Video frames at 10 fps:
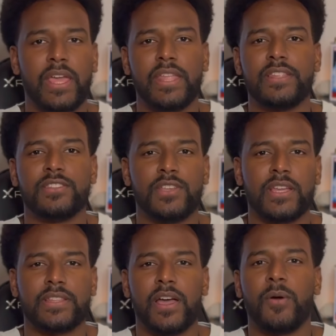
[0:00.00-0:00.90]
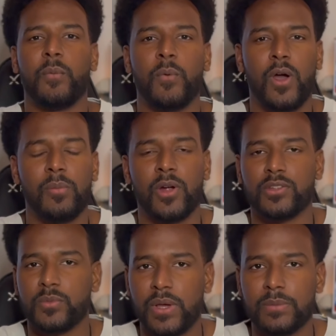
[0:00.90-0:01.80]
ahead and checked out
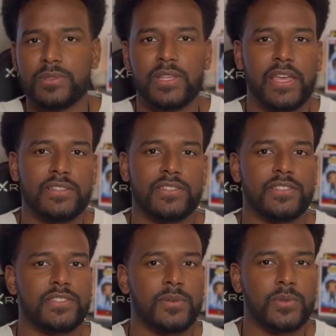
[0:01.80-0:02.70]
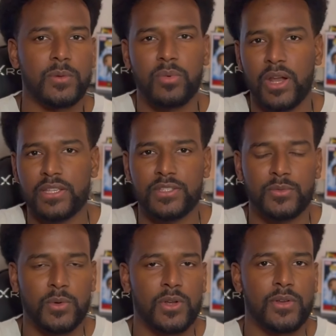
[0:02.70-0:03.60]
Walmart's website just to see what the prices
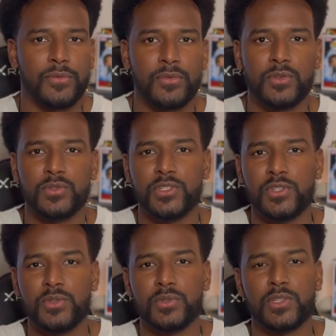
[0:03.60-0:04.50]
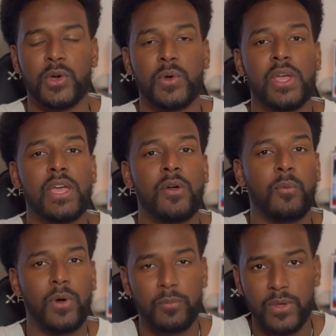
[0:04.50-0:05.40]
were on a few shoes. So
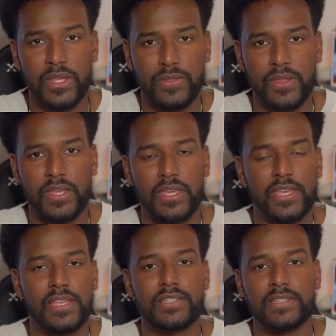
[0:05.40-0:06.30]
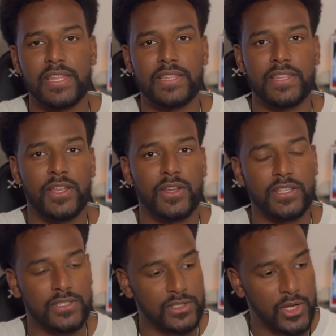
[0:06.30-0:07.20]
one big thing is that there
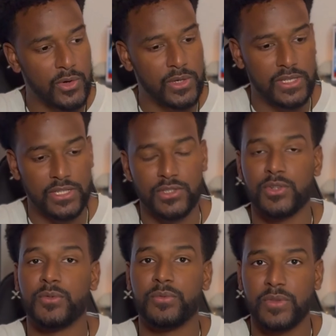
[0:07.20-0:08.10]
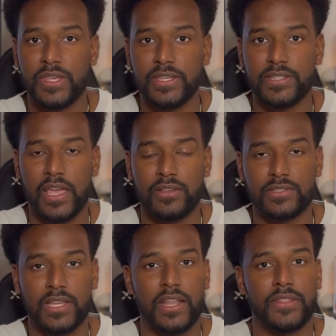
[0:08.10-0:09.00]
is no additional fees
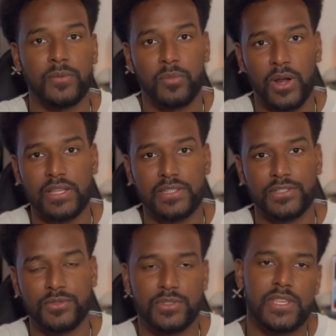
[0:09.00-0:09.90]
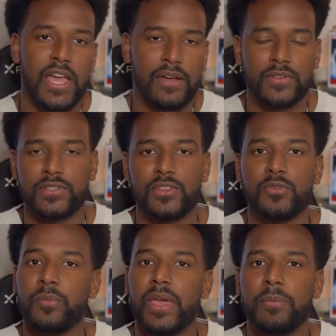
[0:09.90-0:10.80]
outside of the price that you see. Obviously, you
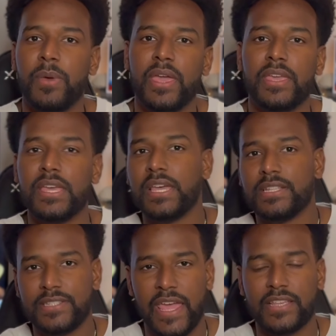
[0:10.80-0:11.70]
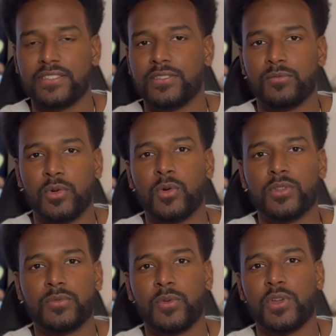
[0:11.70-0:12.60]
may pay taxes, of
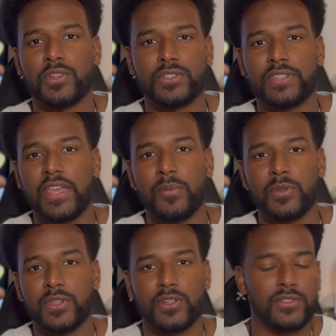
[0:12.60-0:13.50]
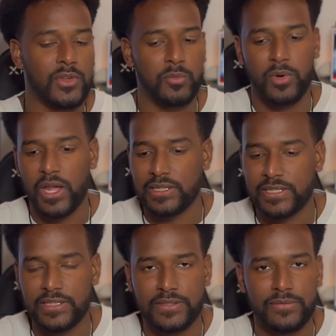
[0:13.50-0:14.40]
course, for your stay, but there's no
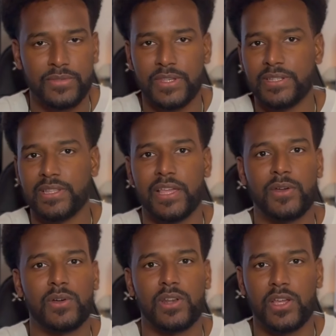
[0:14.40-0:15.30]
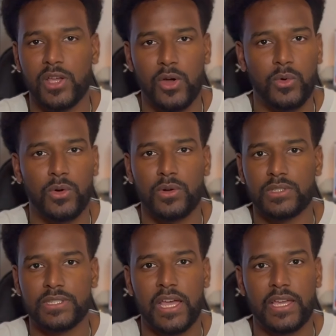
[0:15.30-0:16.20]
processing fees like on a GOAT or a
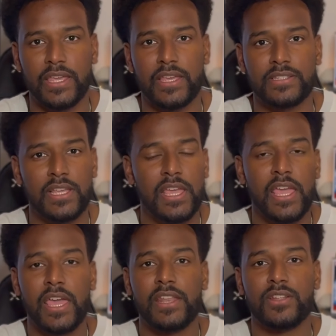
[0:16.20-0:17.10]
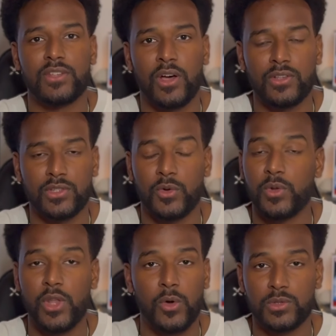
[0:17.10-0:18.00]
StockX, and there's also
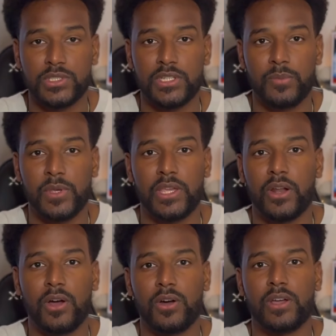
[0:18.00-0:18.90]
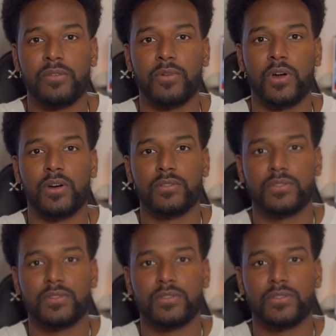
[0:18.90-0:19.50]
no shipping at all involved.